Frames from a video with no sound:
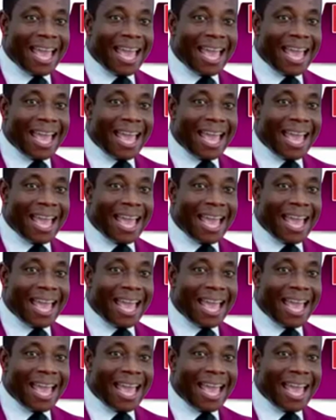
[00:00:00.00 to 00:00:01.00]

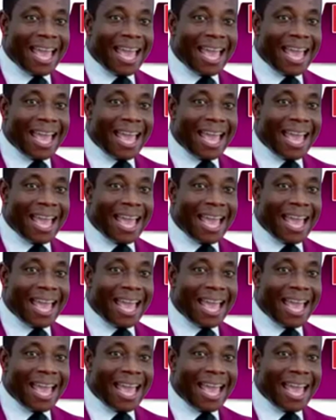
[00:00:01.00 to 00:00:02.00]

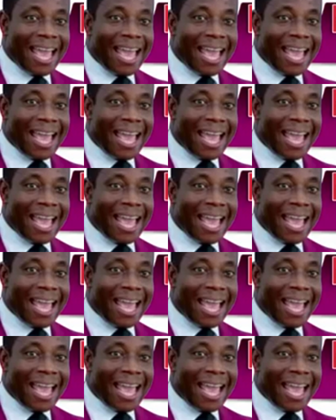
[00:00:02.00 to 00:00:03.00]

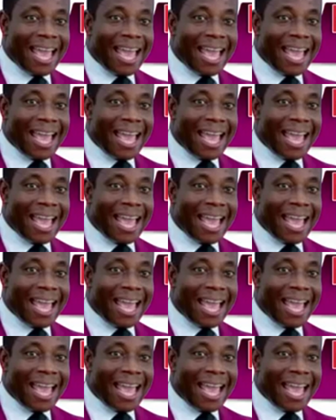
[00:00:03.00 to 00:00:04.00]

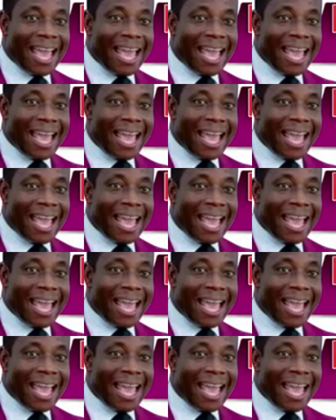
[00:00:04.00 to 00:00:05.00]

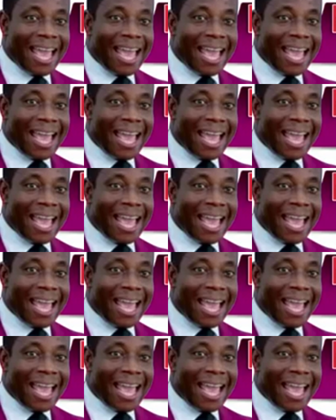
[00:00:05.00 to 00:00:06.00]

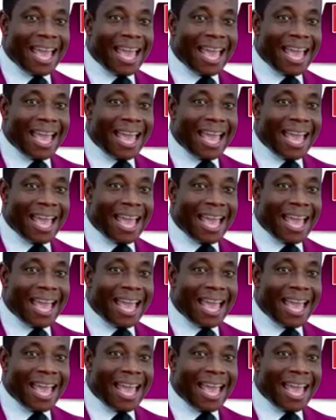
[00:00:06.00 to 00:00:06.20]
(no lip movement)